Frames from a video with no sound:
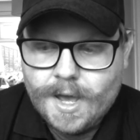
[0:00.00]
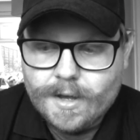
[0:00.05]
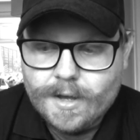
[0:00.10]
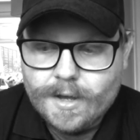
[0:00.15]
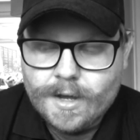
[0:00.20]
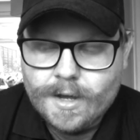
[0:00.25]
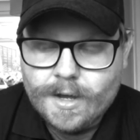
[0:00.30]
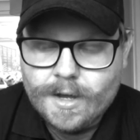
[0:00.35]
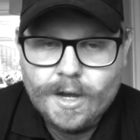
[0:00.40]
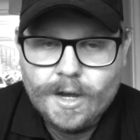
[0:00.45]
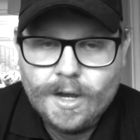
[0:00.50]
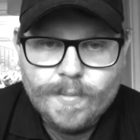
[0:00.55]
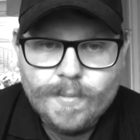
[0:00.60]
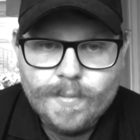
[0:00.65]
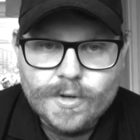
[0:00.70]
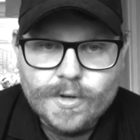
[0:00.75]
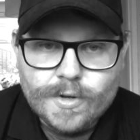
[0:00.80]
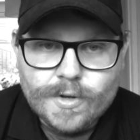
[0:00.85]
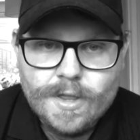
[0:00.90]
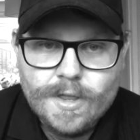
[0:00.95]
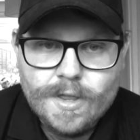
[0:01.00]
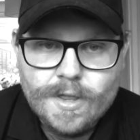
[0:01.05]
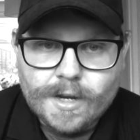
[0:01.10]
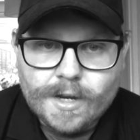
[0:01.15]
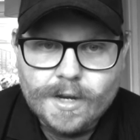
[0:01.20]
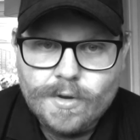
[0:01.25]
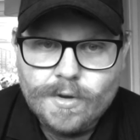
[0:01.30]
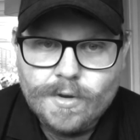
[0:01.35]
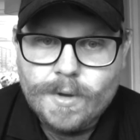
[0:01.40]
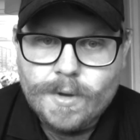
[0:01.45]
I hope you enjoy the next
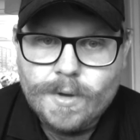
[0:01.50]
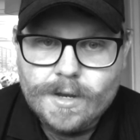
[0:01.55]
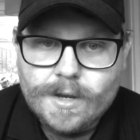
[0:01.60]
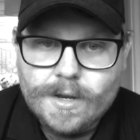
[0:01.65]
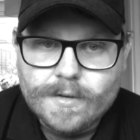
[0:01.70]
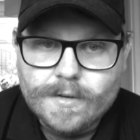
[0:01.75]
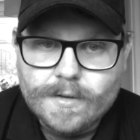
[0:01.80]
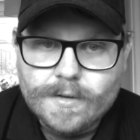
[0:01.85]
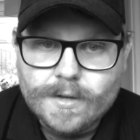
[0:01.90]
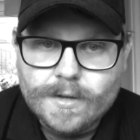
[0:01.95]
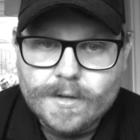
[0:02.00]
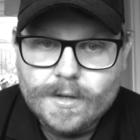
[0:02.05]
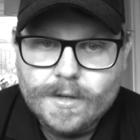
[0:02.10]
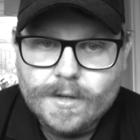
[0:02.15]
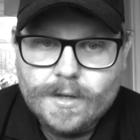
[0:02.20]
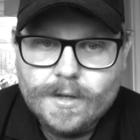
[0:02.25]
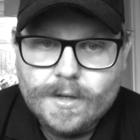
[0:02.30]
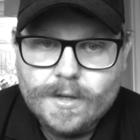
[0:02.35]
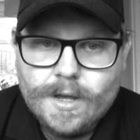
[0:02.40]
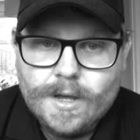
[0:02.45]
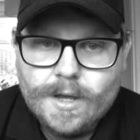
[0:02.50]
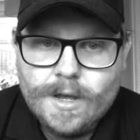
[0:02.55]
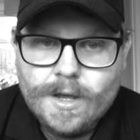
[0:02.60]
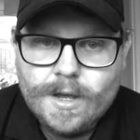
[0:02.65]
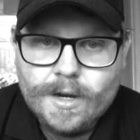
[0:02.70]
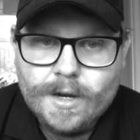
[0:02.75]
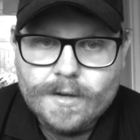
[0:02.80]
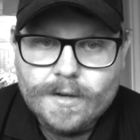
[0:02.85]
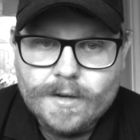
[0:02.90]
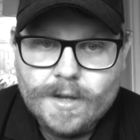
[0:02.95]
few weeks.
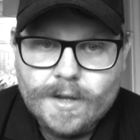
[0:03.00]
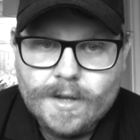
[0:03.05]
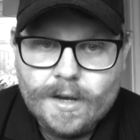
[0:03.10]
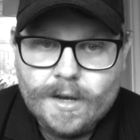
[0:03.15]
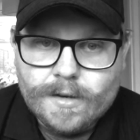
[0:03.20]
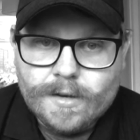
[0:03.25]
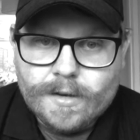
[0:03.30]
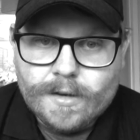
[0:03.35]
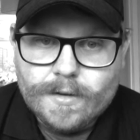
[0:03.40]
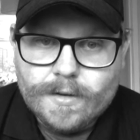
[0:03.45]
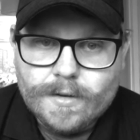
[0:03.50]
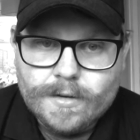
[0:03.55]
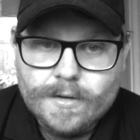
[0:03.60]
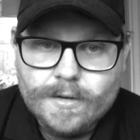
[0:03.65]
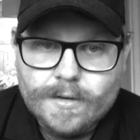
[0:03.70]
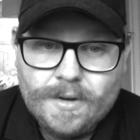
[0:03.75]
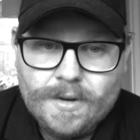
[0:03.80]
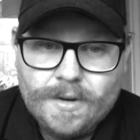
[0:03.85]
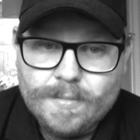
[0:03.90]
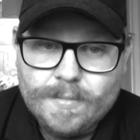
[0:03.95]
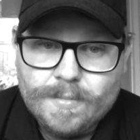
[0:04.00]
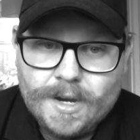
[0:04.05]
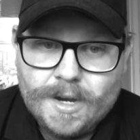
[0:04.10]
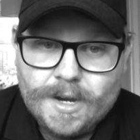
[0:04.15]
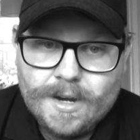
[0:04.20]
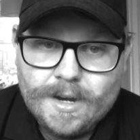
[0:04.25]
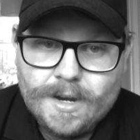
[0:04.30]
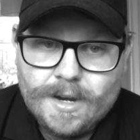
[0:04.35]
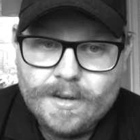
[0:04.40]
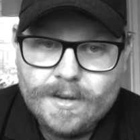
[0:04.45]
Like I said, don't expect
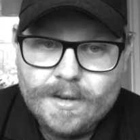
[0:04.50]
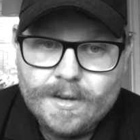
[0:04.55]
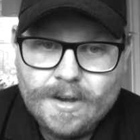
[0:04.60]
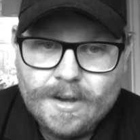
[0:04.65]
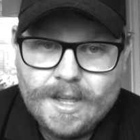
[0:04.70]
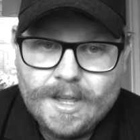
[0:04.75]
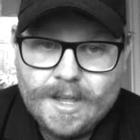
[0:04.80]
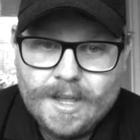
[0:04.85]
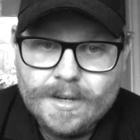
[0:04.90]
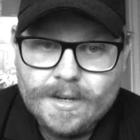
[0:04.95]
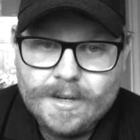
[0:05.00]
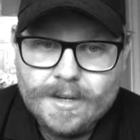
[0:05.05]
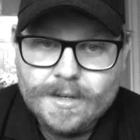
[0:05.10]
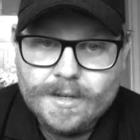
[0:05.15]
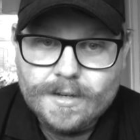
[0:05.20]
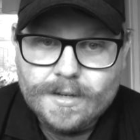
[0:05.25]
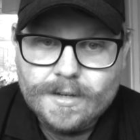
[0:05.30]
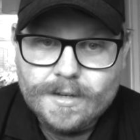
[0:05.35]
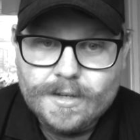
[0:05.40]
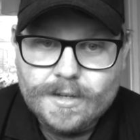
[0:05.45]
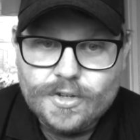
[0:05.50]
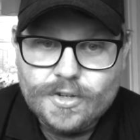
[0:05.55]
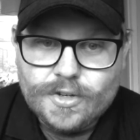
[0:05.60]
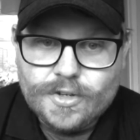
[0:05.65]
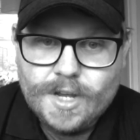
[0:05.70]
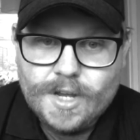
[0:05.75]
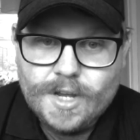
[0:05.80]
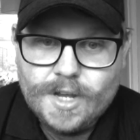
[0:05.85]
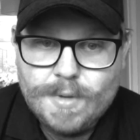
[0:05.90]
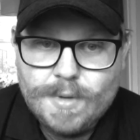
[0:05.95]
anything highly edited. It's just
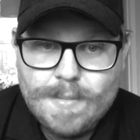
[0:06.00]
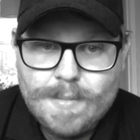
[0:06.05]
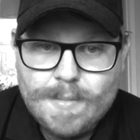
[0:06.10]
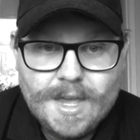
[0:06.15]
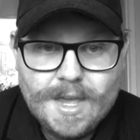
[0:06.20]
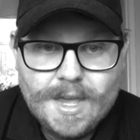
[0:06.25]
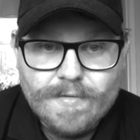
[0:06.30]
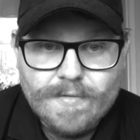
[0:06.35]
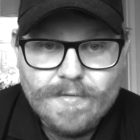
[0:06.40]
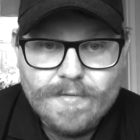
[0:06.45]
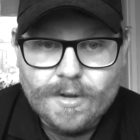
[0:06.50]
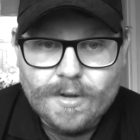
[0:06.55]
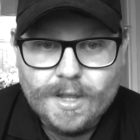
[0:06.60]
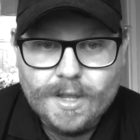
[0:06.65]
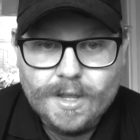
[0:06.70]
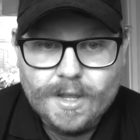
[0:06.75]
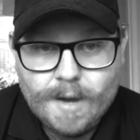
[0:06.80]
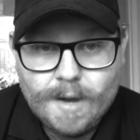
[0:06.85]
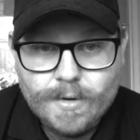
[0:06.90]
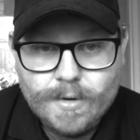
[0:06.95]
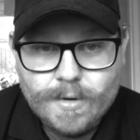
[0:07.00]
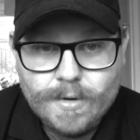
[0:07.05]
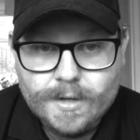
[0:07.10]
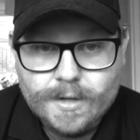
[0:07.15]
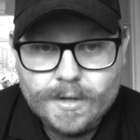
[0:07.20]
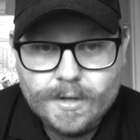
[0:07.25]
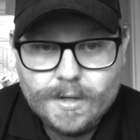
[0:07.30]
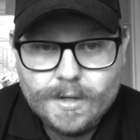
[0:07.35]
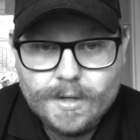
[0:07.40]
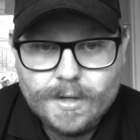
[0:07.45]
going to be me in front of the camera,
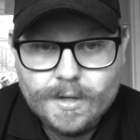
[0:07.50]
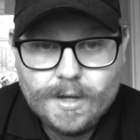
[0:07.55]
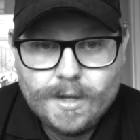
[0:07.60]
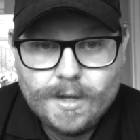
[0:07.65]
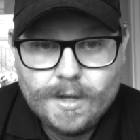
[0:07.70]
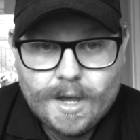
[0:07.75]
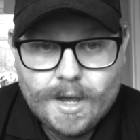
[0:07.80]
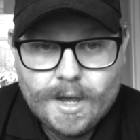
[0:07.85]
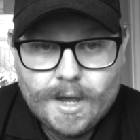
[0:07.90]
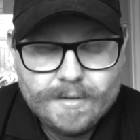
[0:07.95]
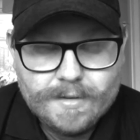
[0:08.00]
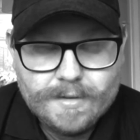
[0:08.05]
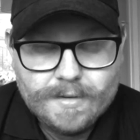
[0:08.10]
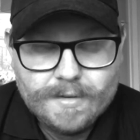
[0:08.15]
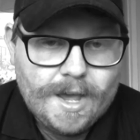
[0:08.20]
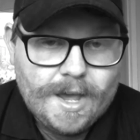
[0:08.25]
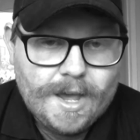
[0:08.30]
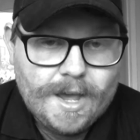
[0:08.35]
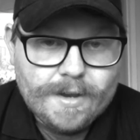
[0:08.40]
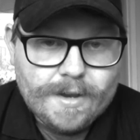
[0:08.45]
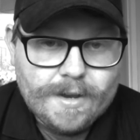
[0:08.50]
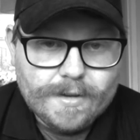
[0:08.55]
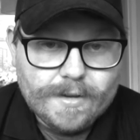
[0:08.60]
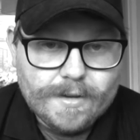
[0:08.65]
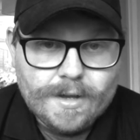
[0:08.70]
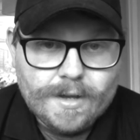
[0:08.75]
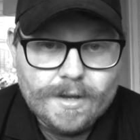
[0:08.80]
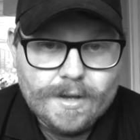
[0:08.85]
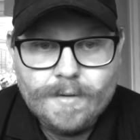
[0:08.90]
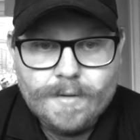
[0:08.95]
as today.
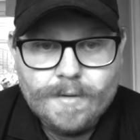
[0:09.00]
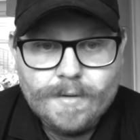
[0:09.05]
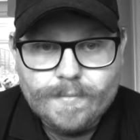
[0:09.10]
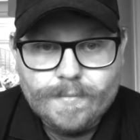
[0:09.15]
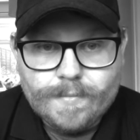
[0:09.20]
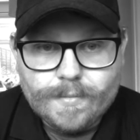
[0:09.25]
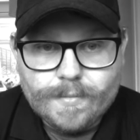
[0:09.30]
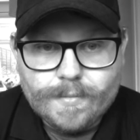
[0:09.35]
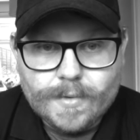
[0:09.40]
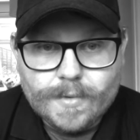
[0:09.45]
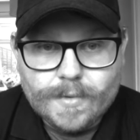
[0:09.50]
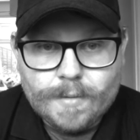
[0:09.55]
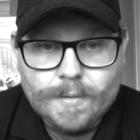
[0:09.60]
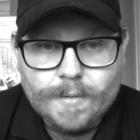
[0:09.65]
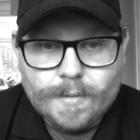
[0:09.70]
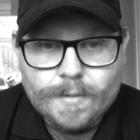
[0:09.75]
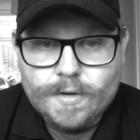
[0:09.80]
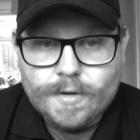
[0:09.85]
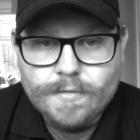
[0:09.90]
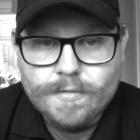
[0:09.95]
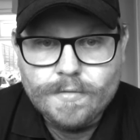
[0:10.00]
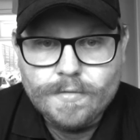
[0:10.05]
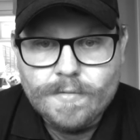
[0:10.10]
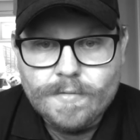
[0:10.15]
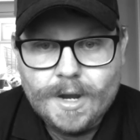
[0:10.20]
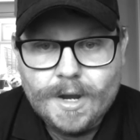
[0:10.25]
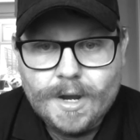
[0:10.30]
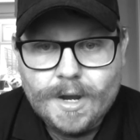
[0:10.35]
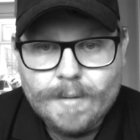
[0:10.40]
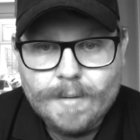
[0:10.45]
I'm just in front of
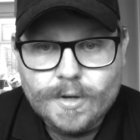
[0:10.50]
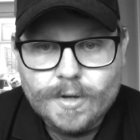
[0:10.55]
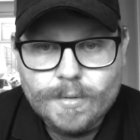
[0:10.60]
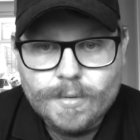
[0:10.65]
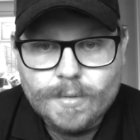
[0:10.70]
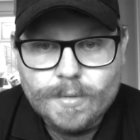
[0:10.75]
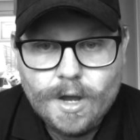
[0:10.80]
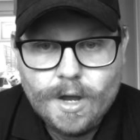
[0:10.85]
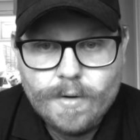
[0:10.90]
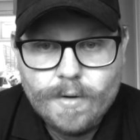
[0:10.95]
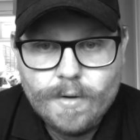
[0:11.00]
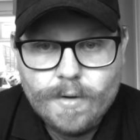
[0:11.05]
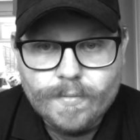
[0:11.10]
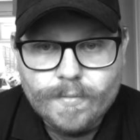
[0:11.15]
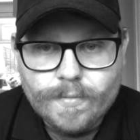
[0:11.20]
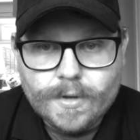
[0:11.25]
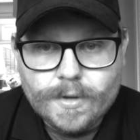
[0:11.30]
my laptop at home,